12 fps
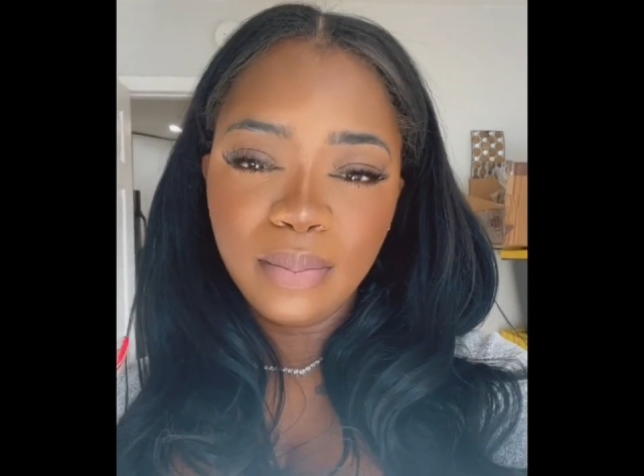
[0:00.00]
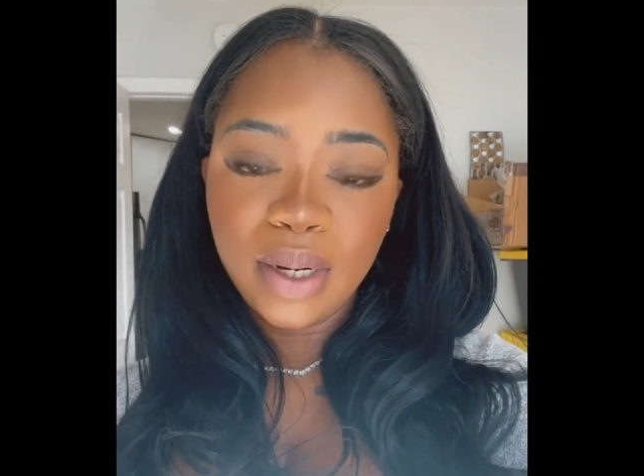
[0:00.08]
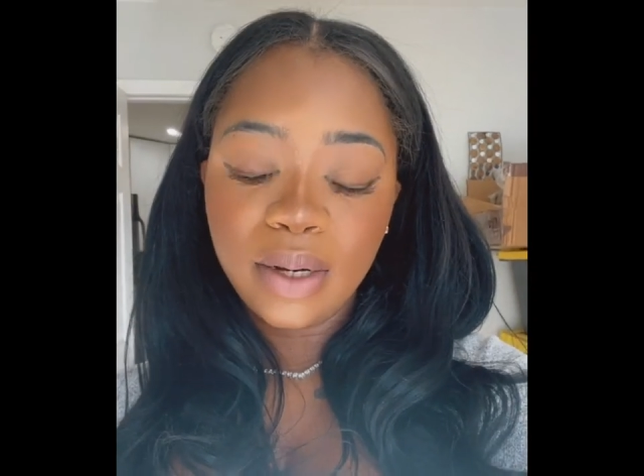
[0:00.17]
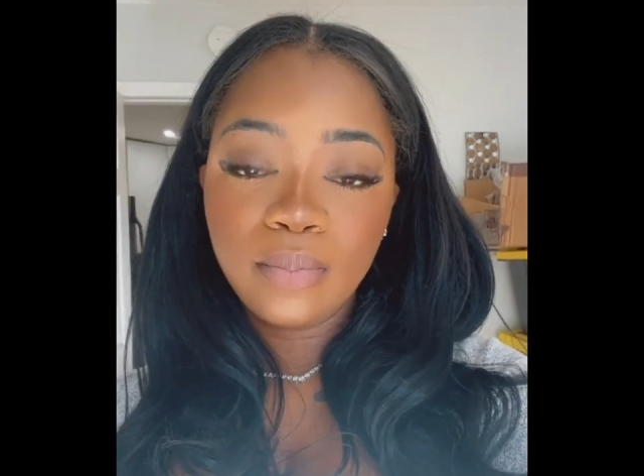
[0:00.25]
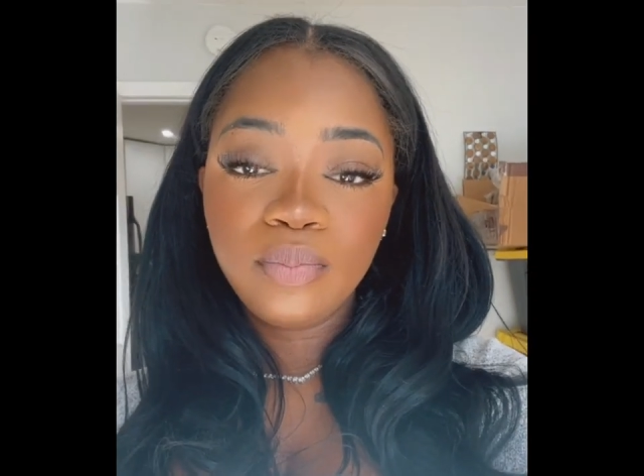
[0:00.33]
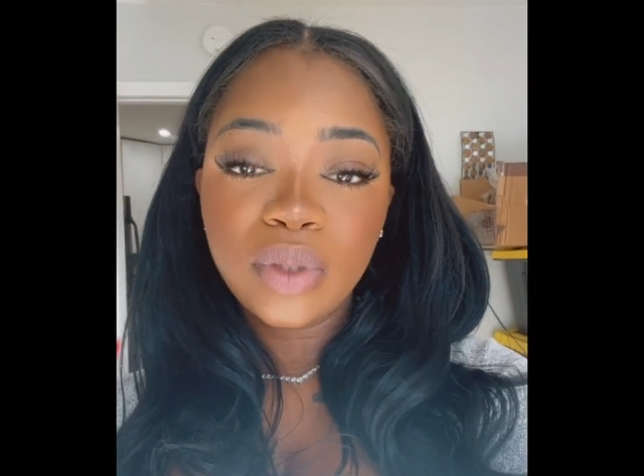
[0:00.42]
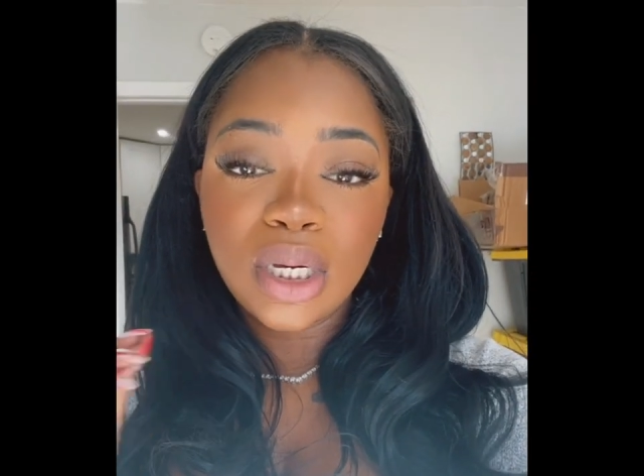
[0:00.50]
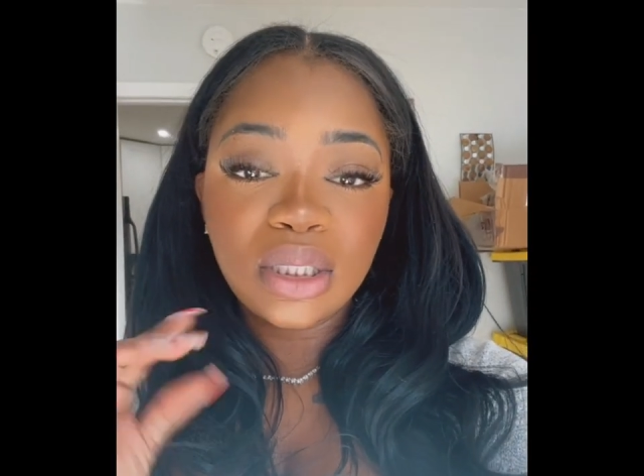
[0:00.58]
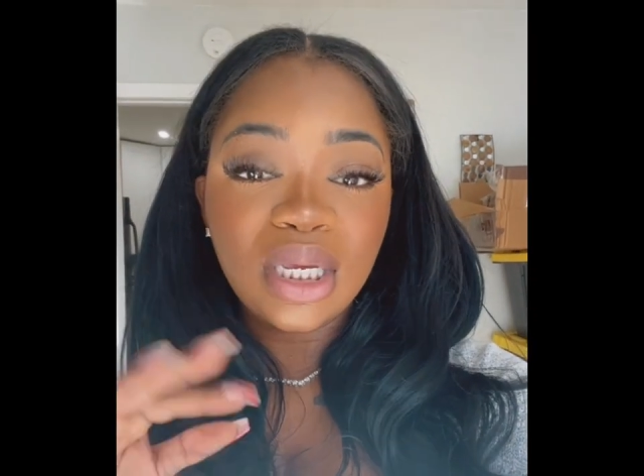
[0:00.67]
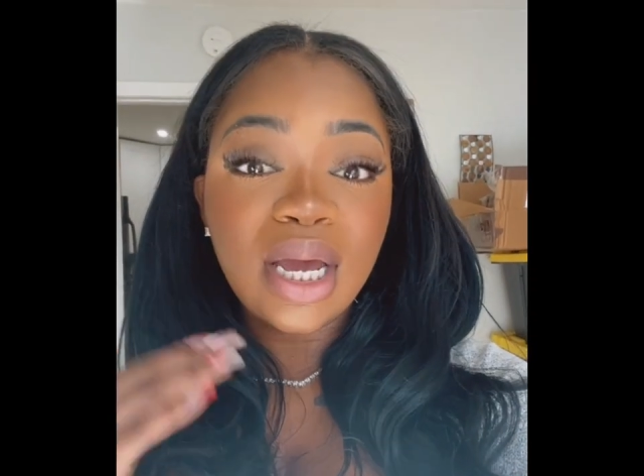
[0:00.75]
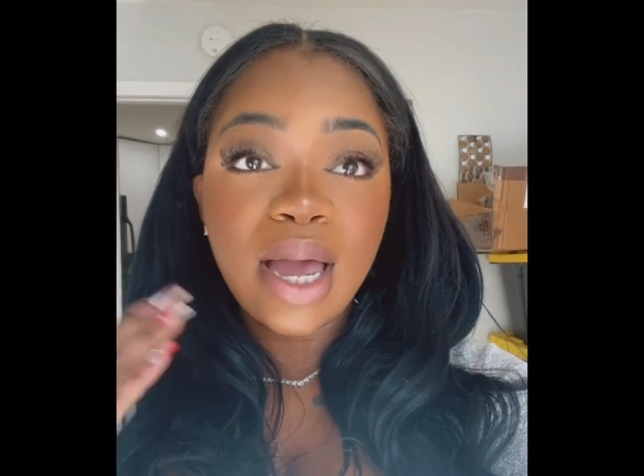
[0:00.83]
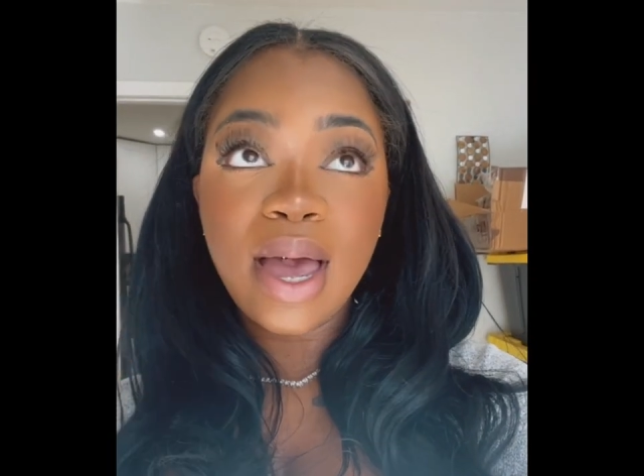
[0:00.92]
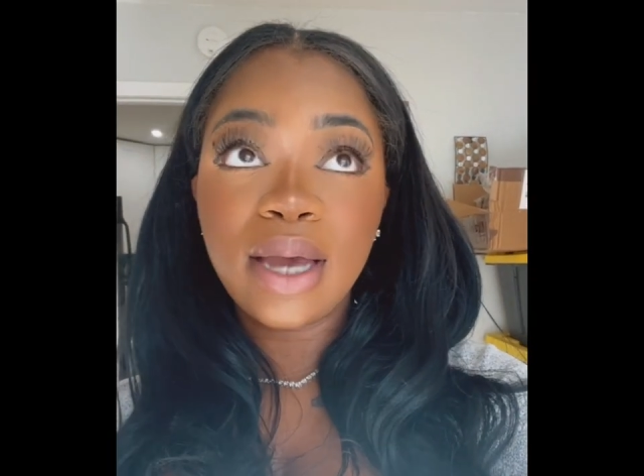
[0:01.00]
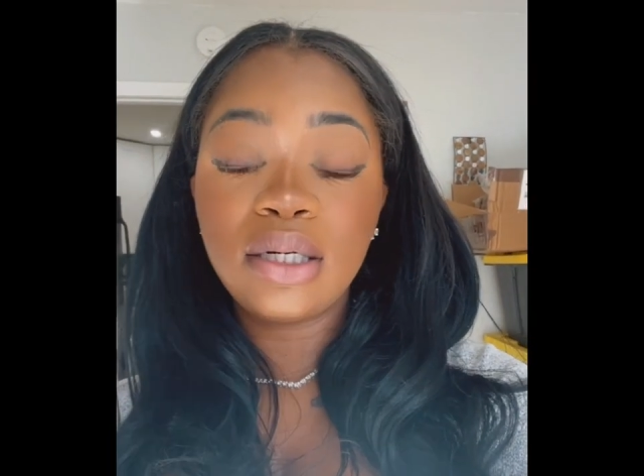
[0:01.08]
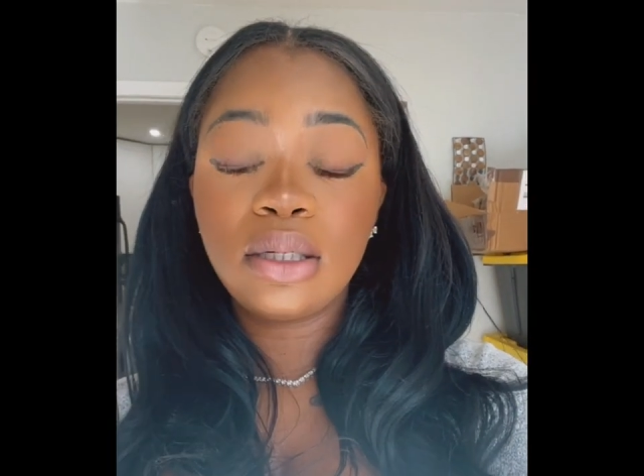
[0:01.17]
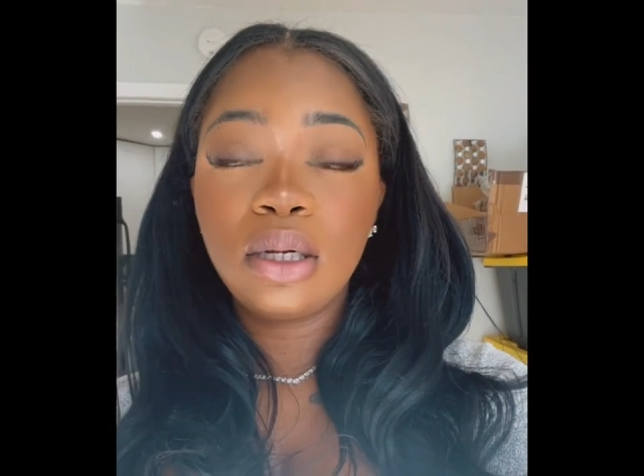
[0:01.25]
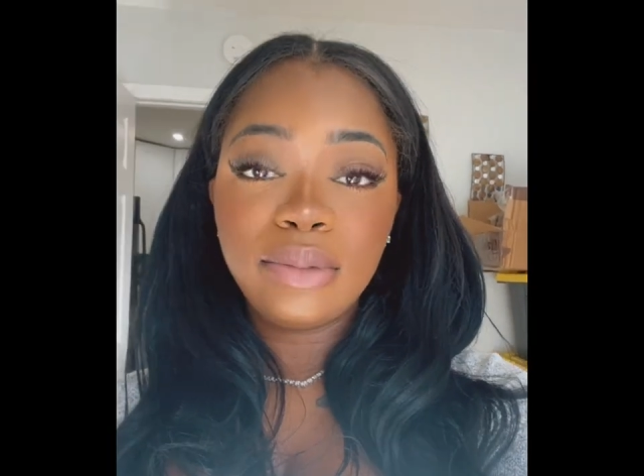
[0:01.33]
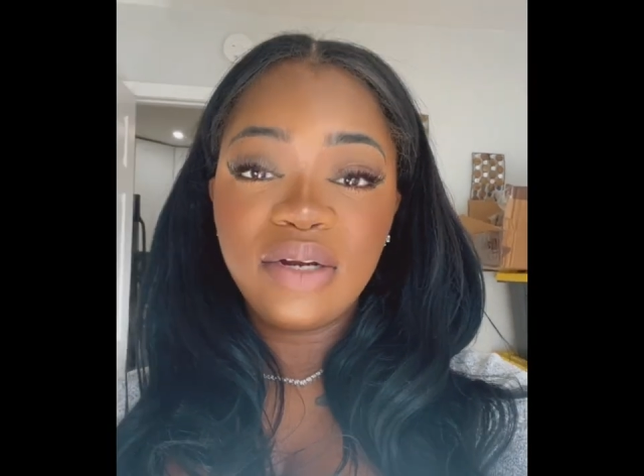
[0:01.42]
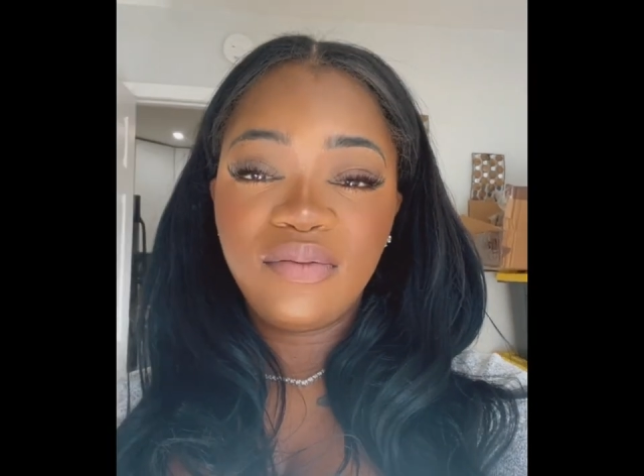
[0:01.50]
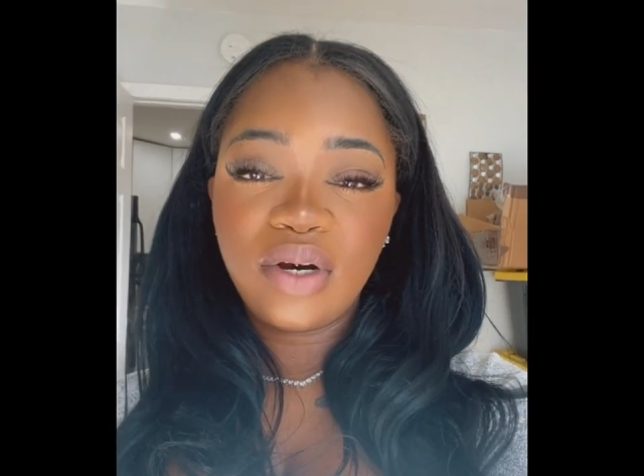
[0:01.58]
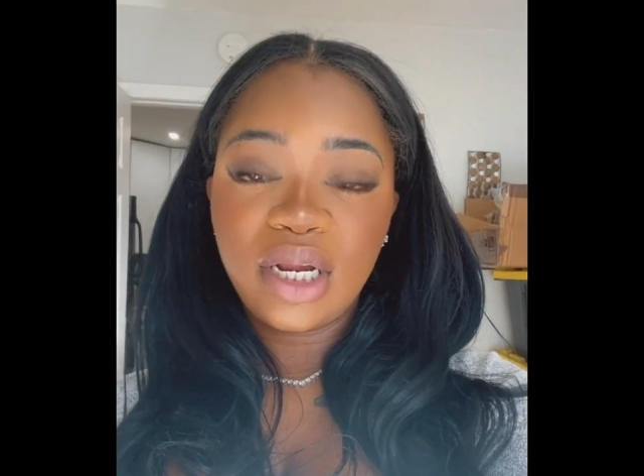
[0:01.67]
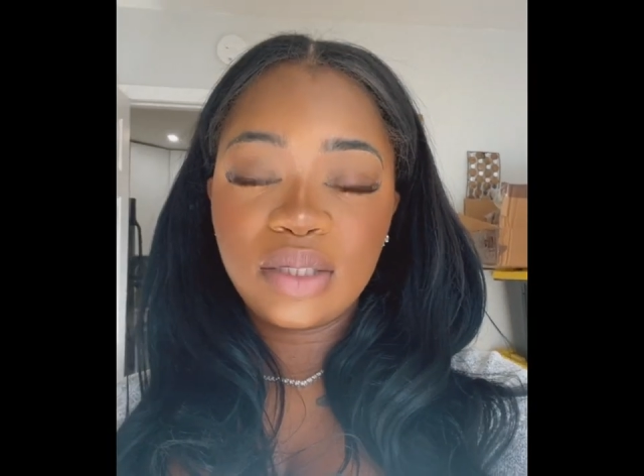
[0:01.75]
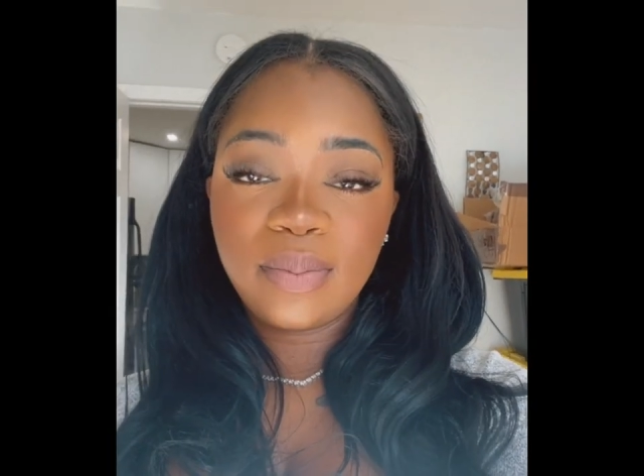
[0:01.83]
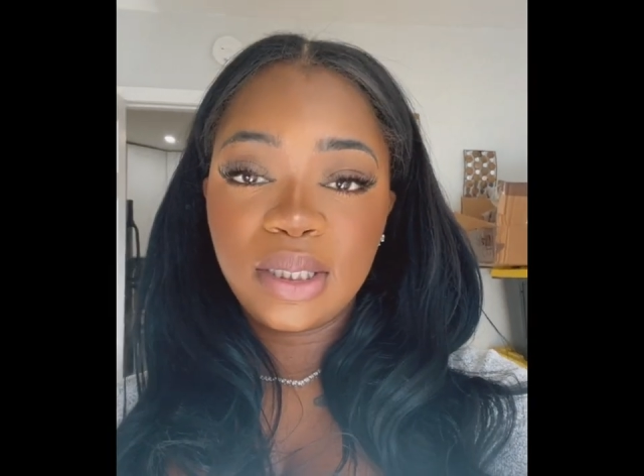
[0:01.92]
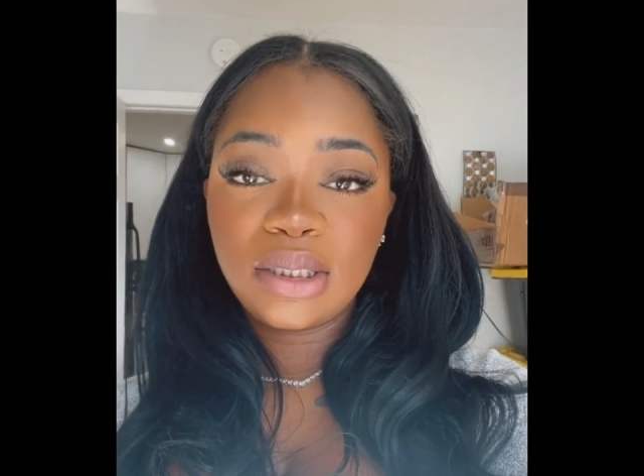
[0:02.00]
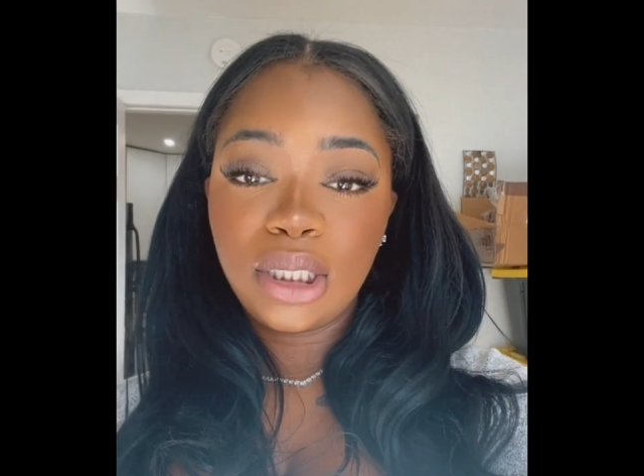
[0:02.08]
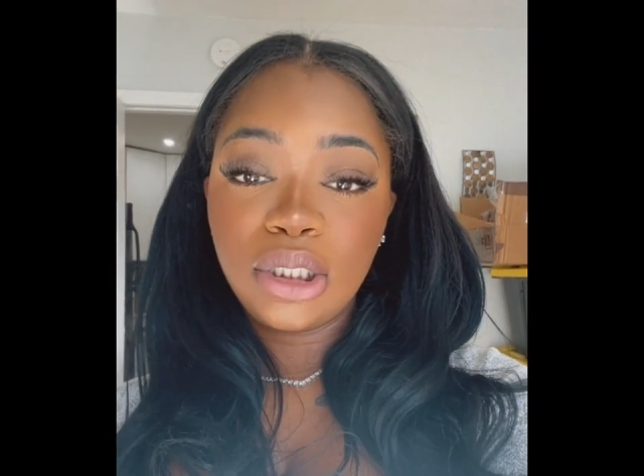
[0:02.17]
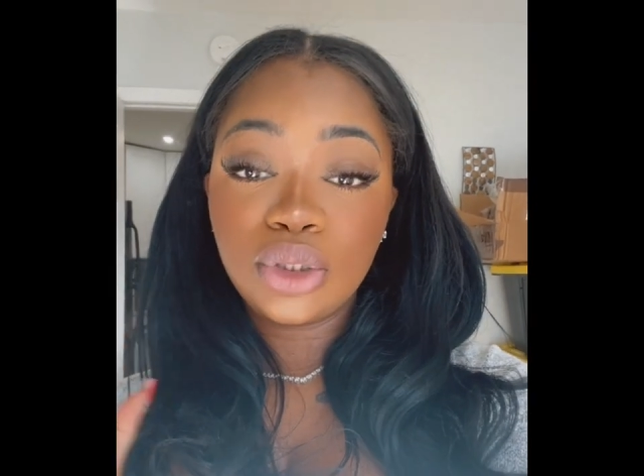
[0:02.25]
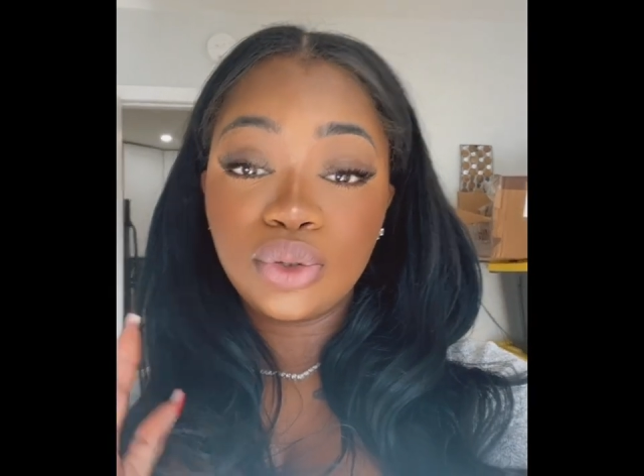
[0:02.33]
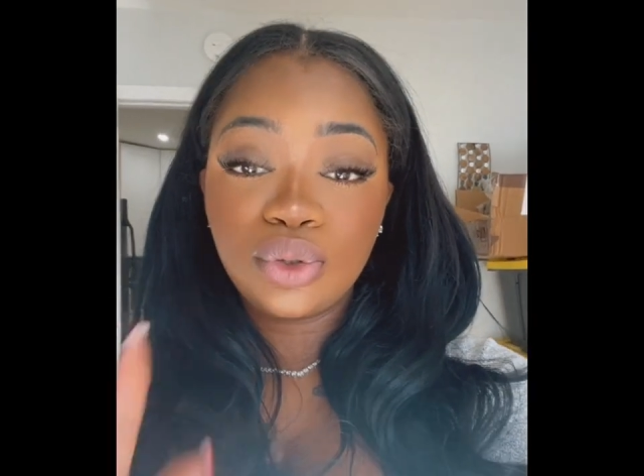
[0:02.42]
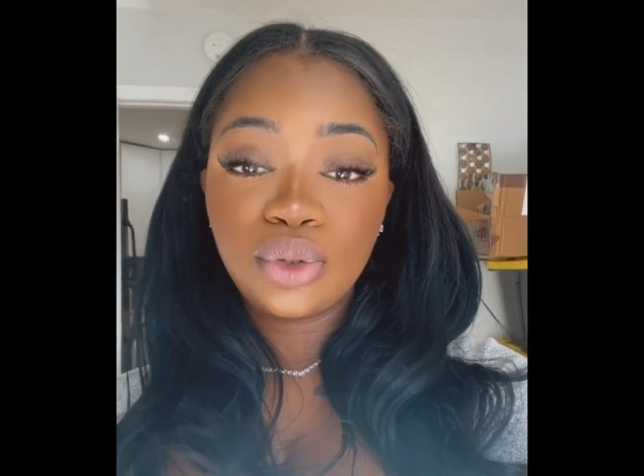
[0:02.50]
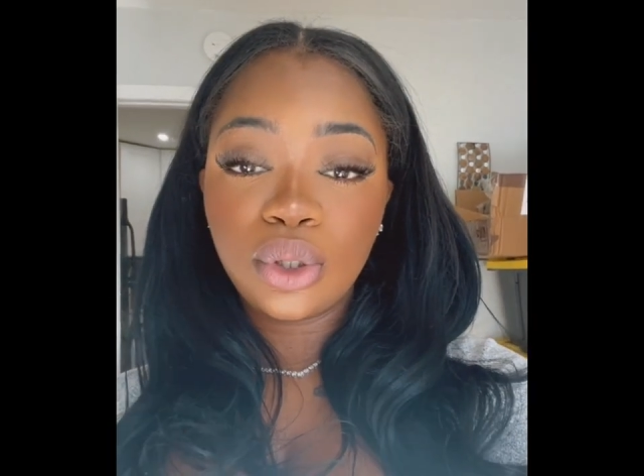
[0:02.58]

but I think I had um different expectations,